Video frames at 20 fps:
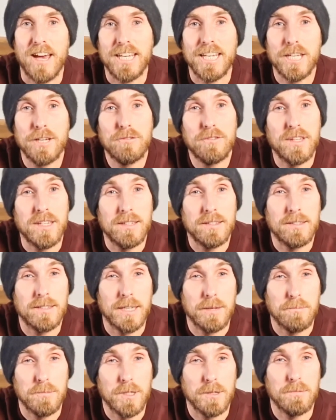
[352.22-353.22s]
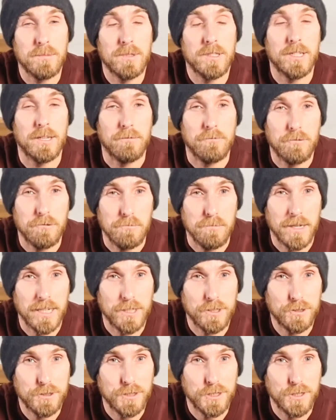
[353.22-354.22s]
any of these symptoms seem
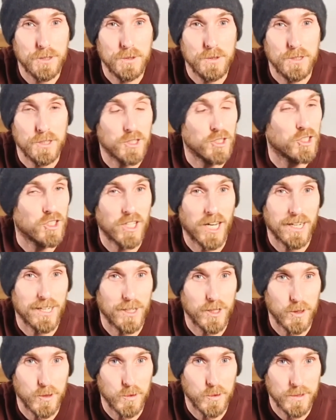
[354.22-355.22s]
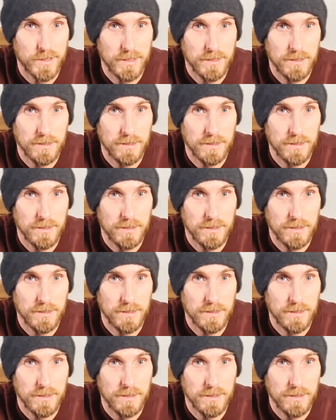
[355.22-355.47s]
familiar to you, you're not alone.